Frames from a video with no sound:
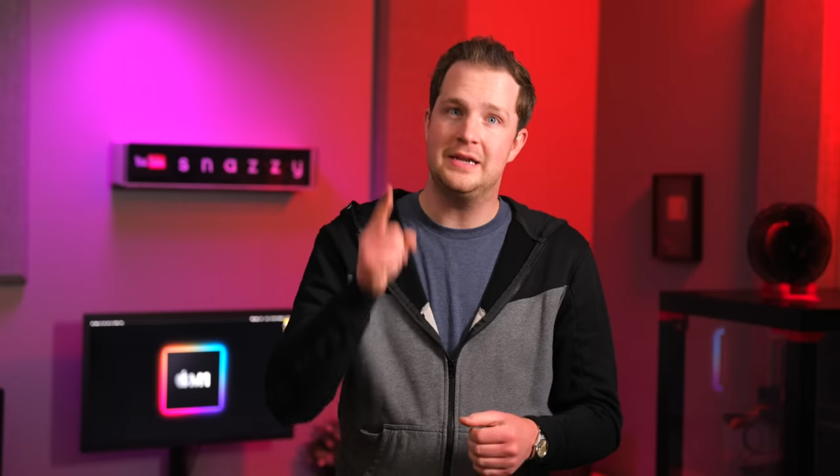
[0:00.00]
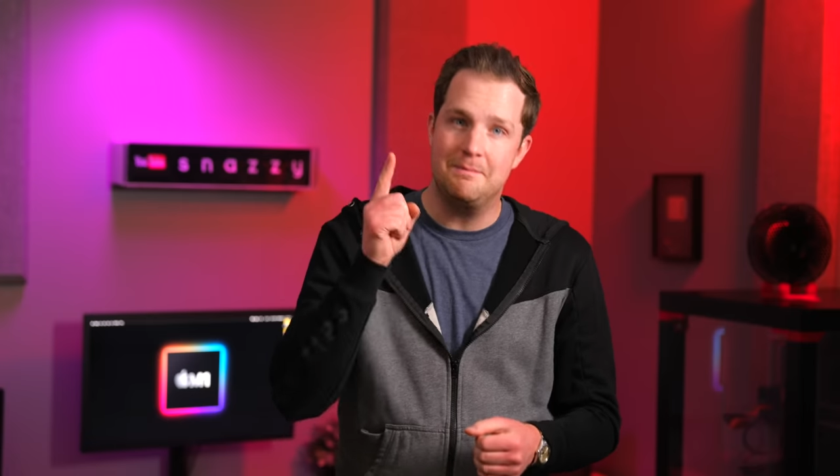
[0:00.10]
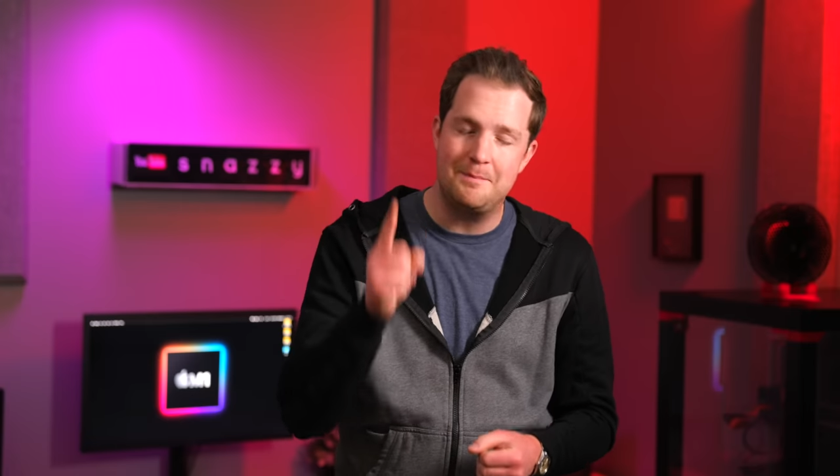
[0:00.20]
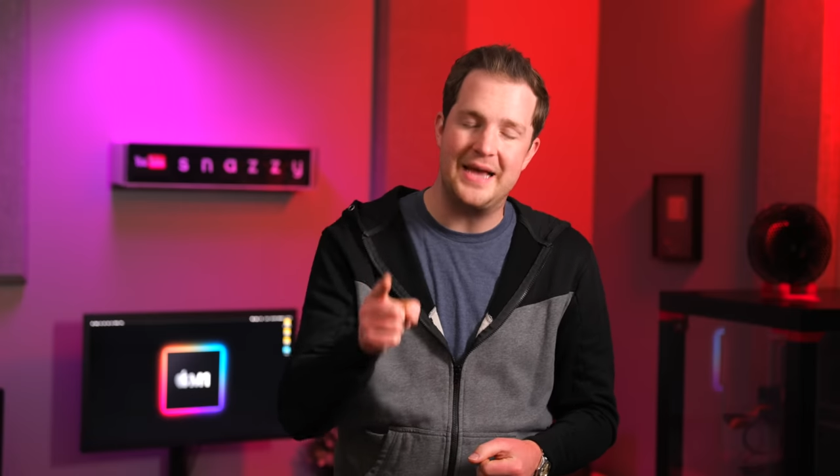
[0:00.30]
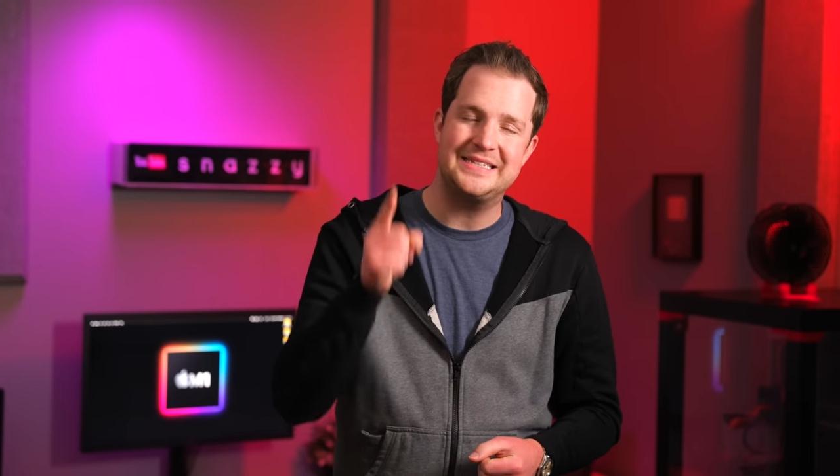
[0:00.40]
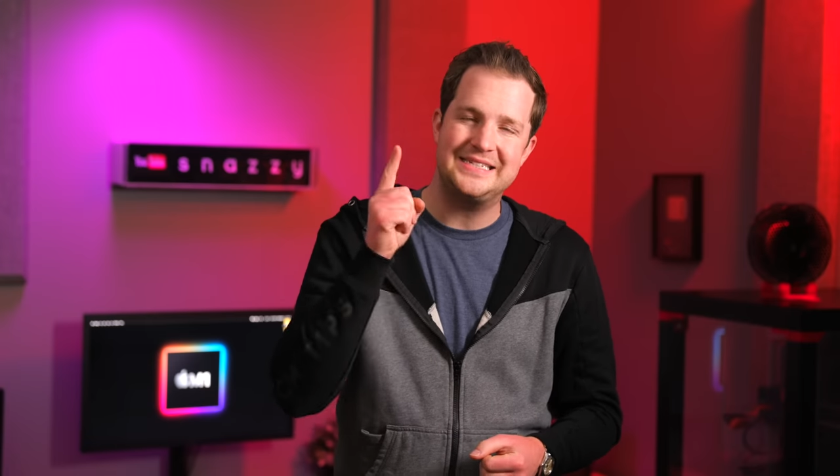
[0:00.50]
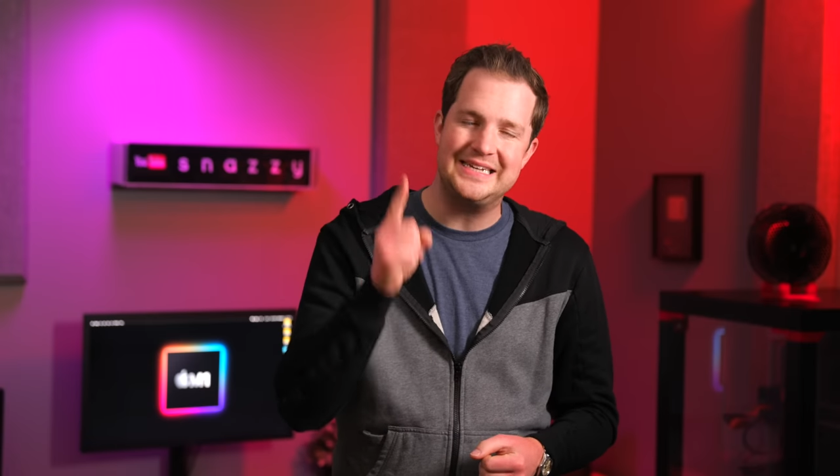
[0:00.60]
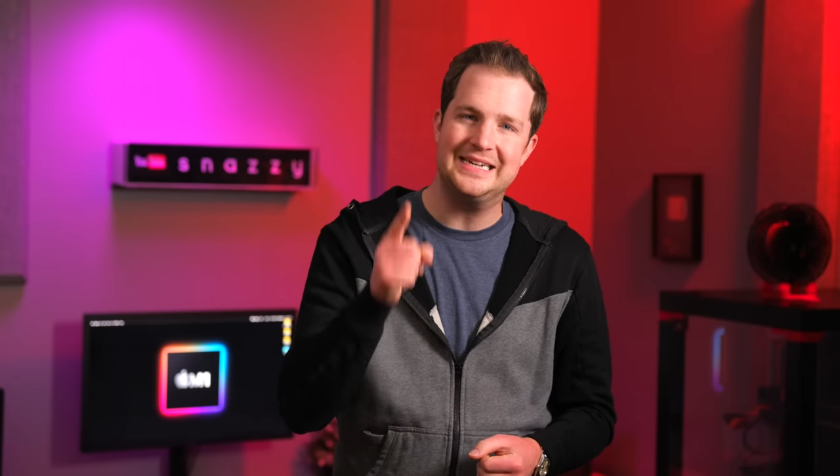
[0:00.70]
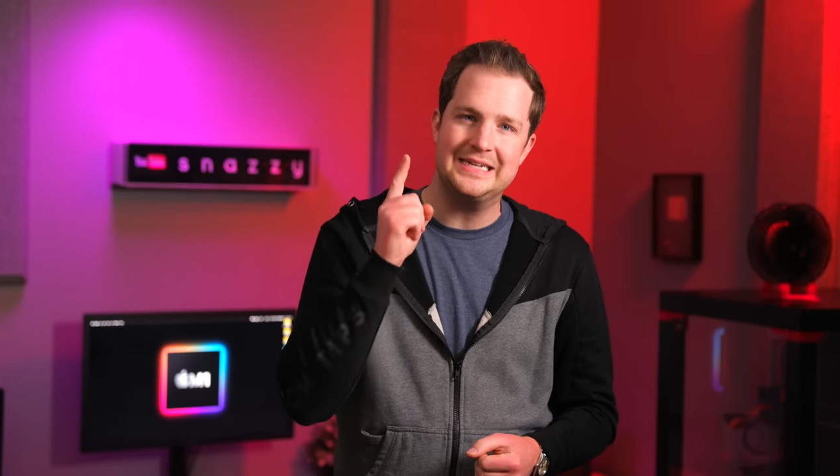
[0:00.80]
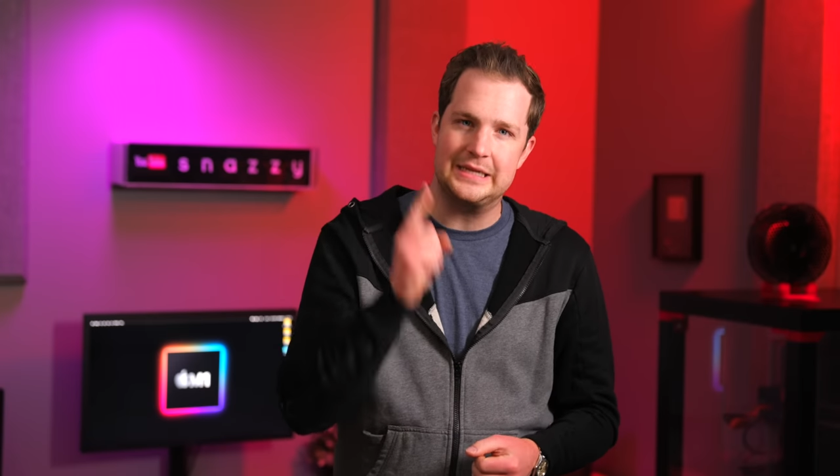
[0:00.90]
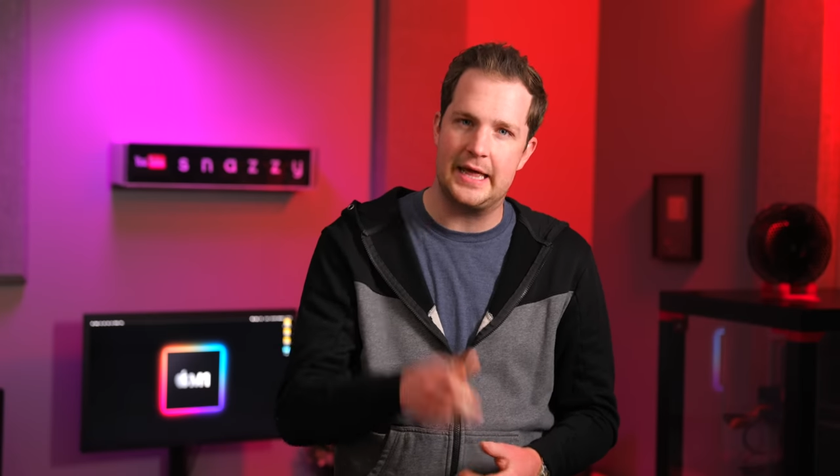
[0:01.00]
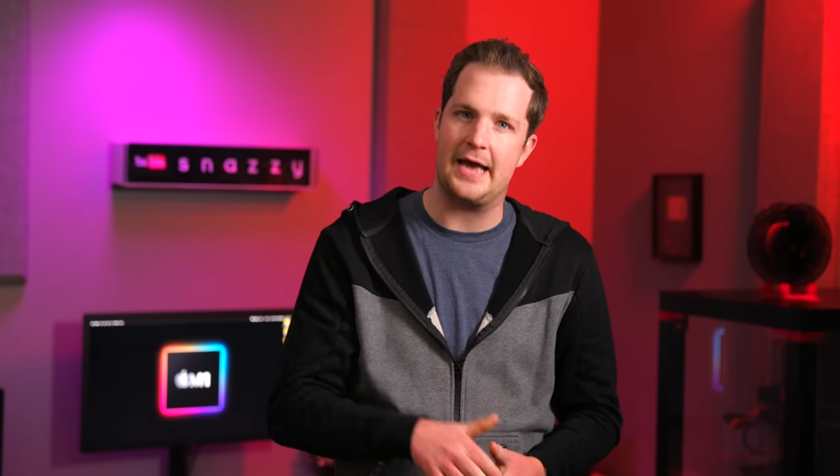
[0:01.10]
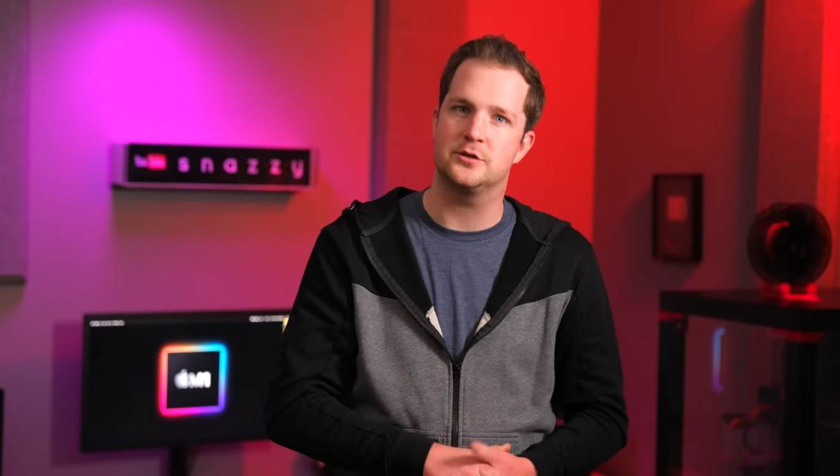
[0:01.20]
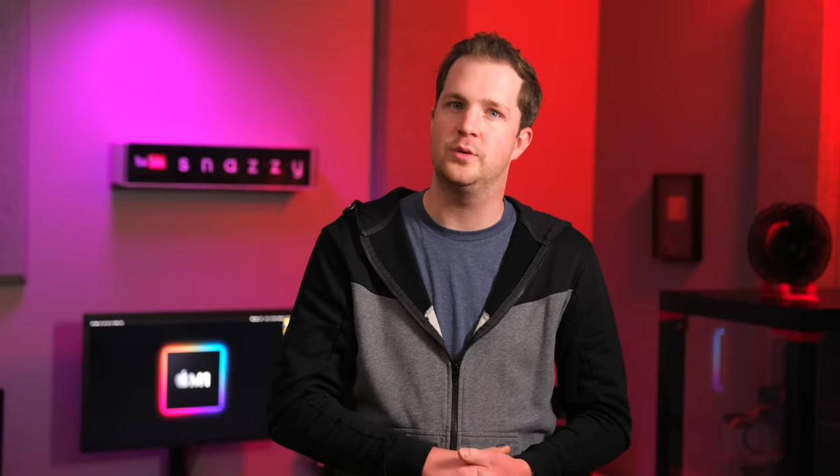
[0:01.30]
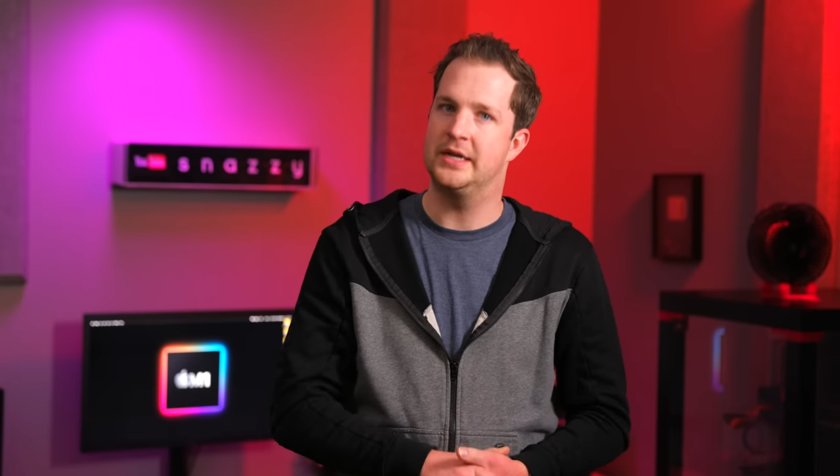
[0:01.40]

it best in class when